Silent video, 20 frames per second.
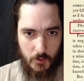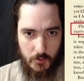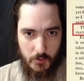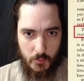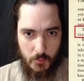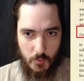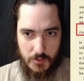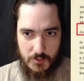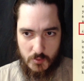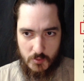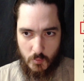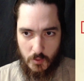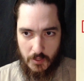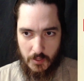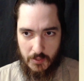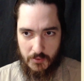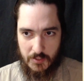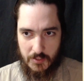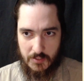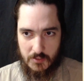the reason why
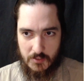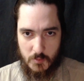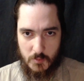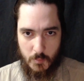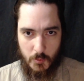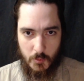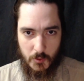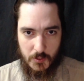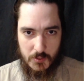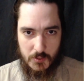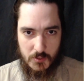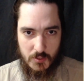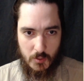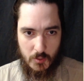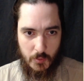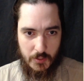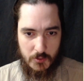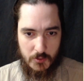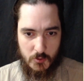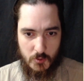I think this book is
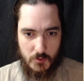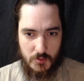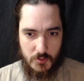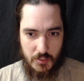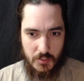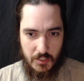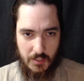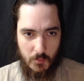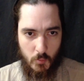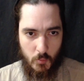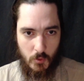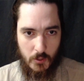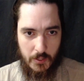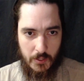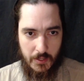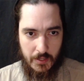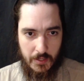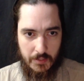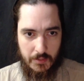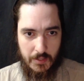so interesting and
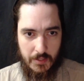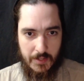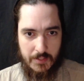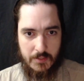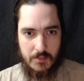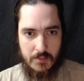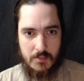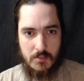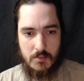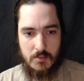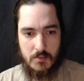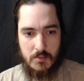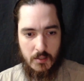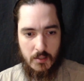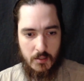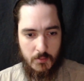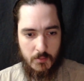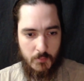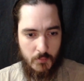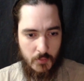why I like this
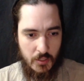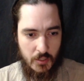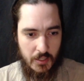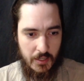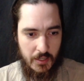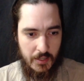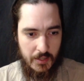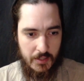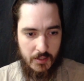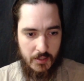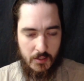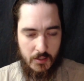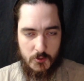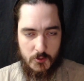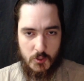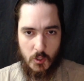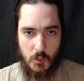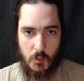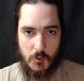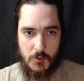guy,
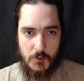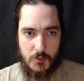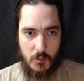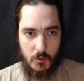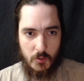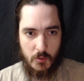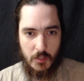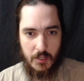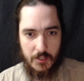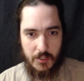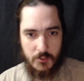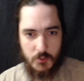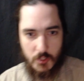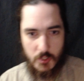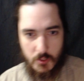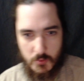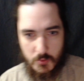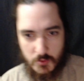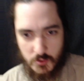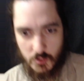Charles Colcock
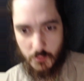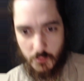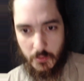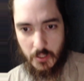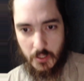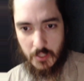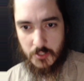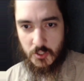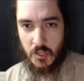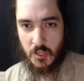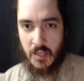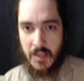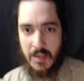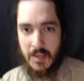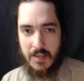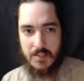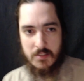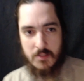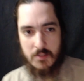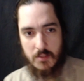Jones, so much
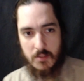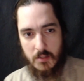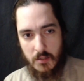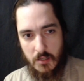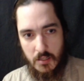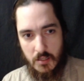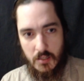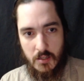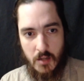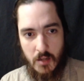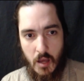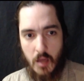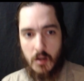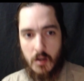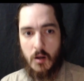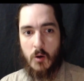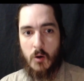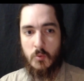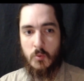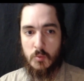is that not
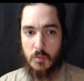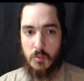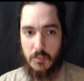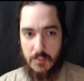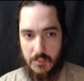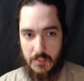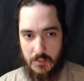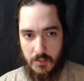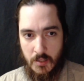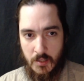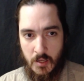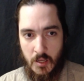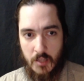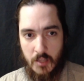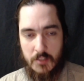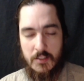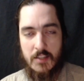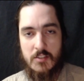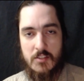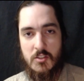only
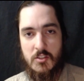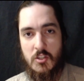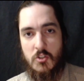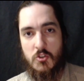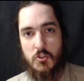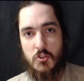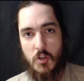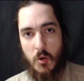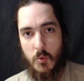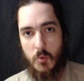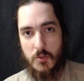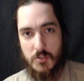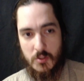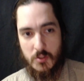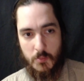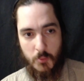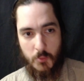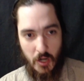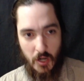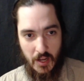does he show us the
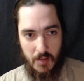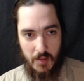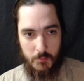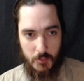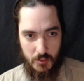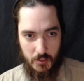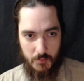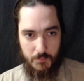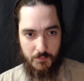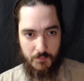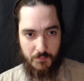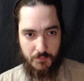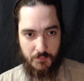problem